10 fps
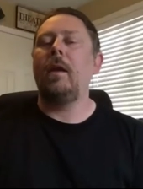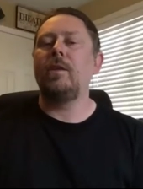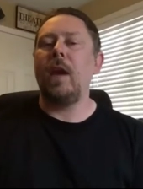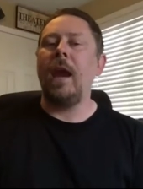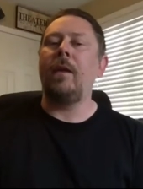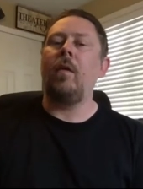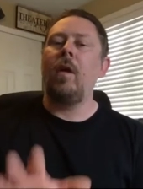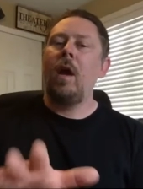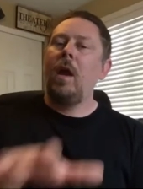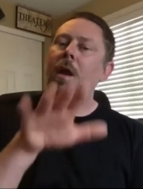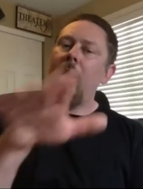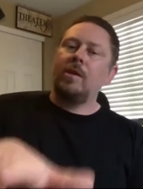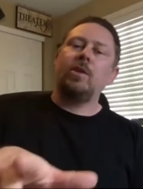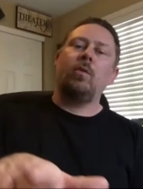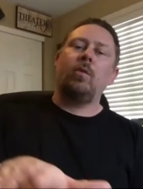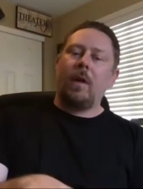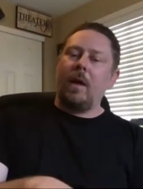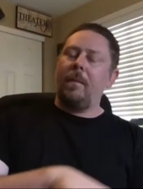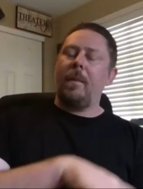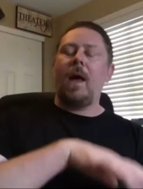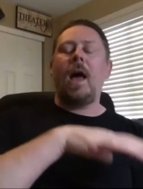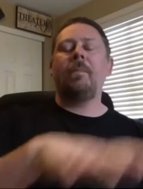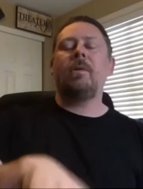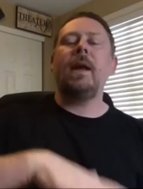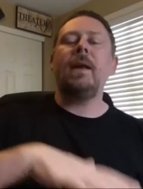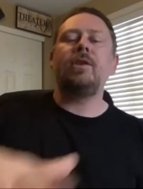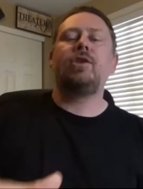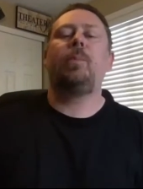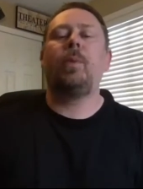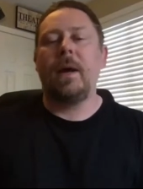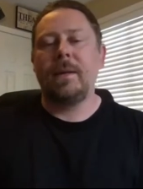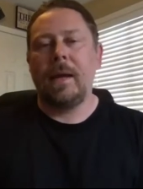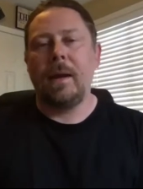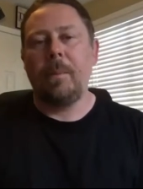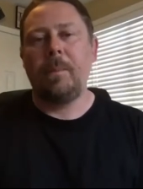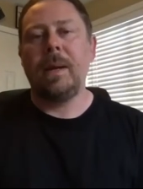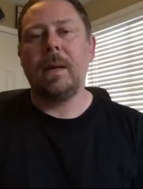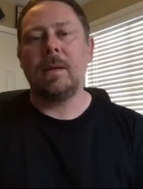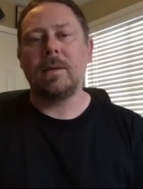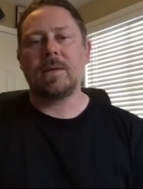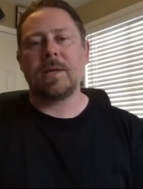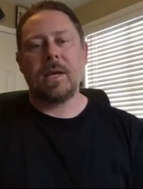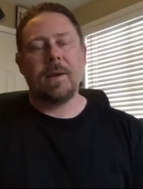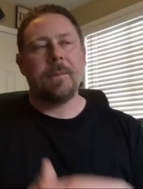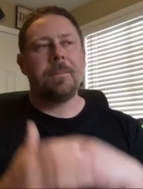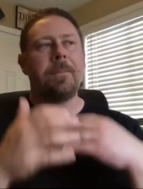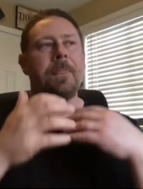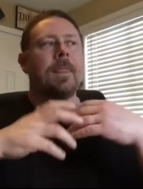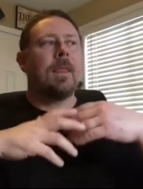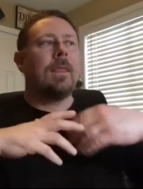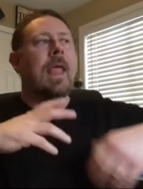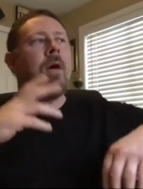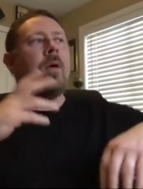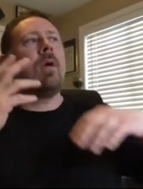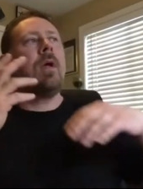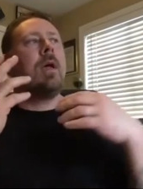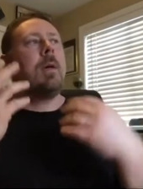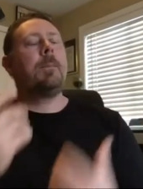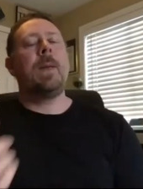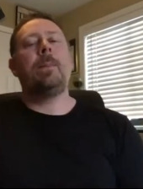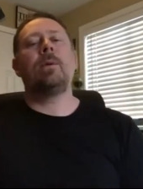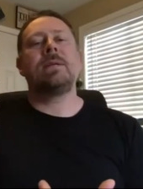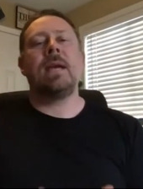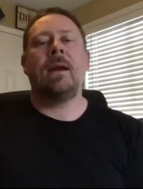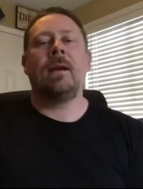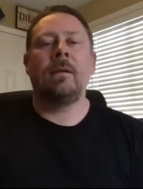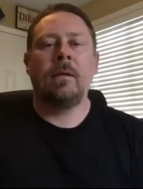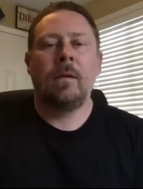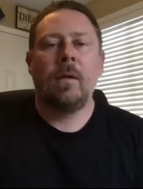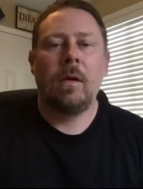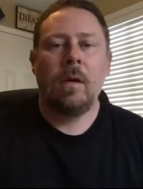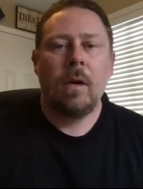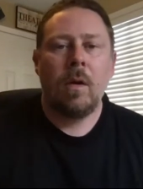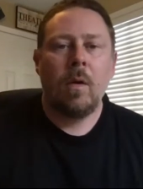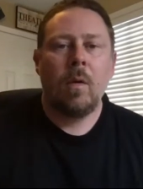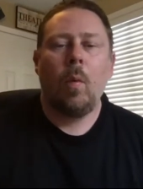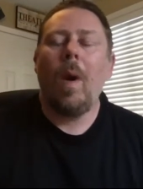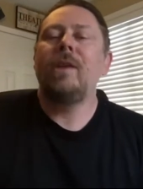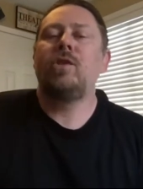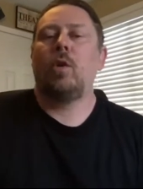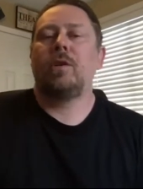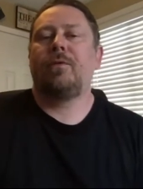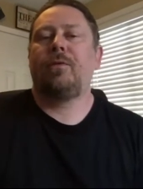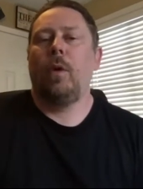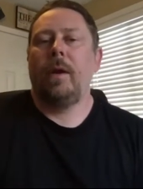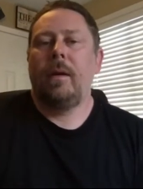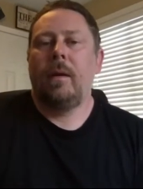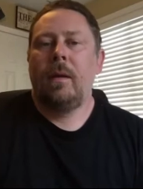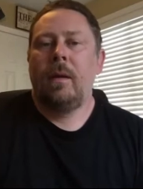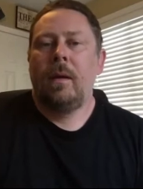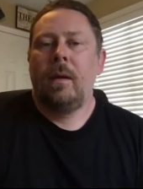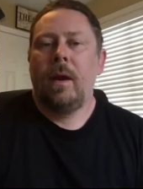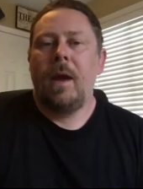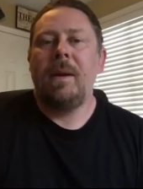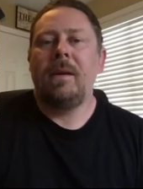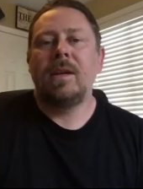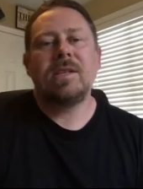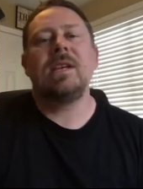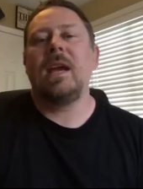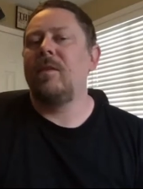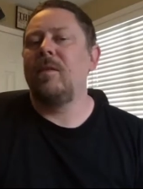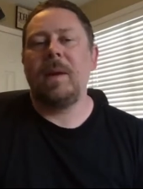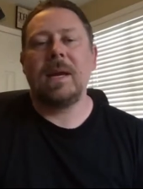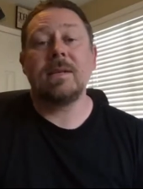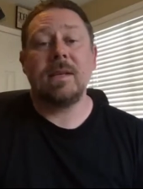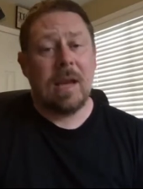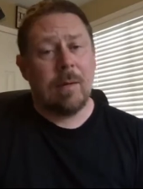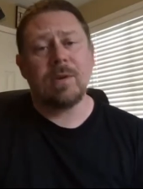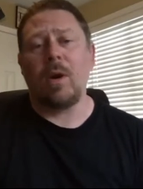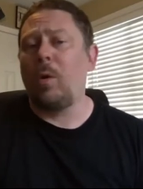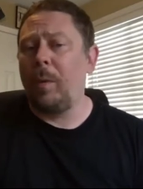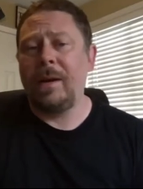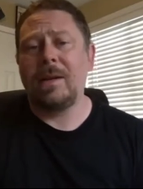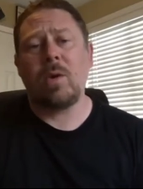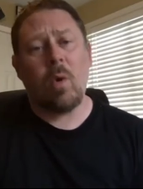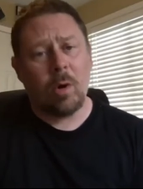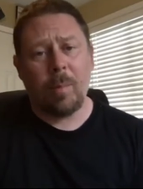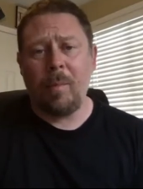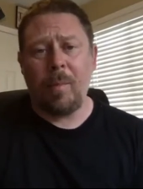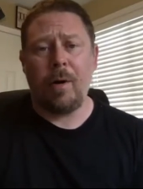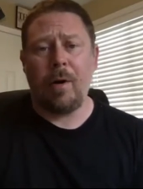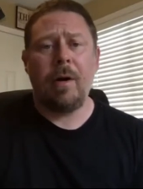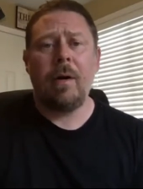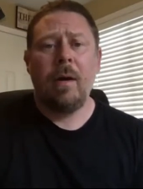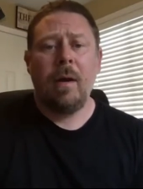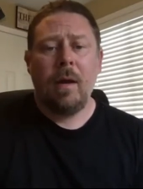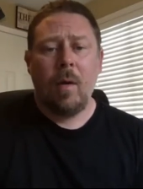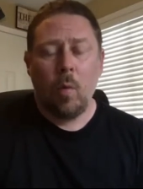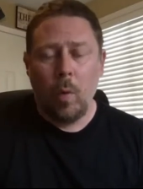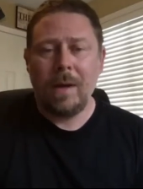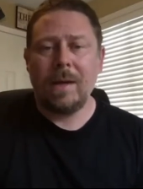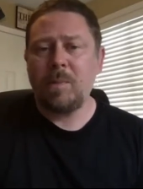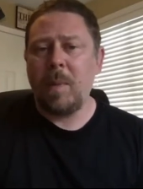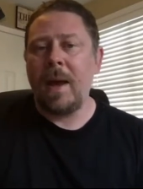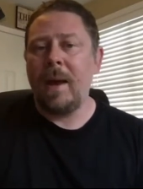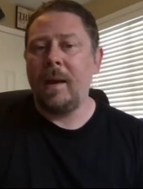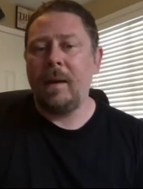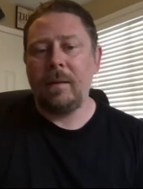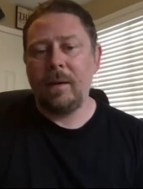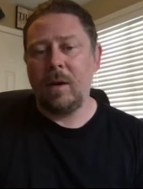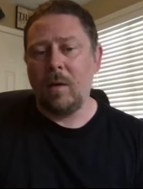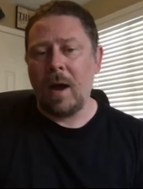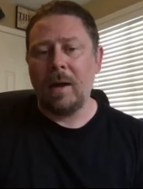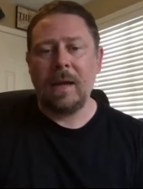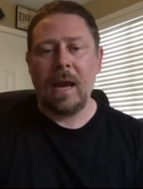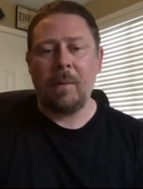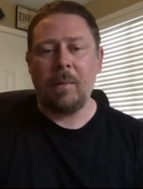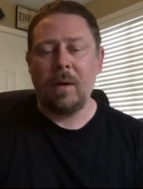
And so I'm glad that you brought that up, because now people are saying, why George Floyd? I mean, because it was a horrendous, horrible murder witnessed by, on camera.